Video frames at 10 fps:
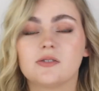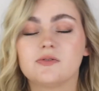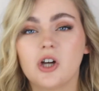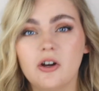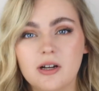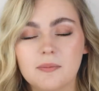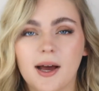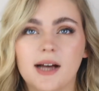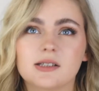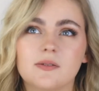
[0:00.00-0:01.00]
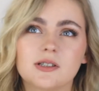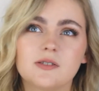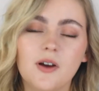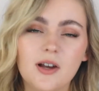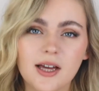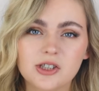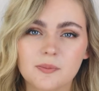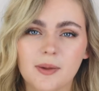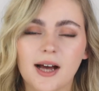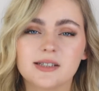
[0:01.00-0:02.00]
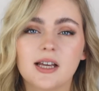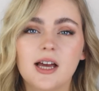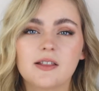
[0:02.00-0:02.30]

of toning pads, of exfoliation pads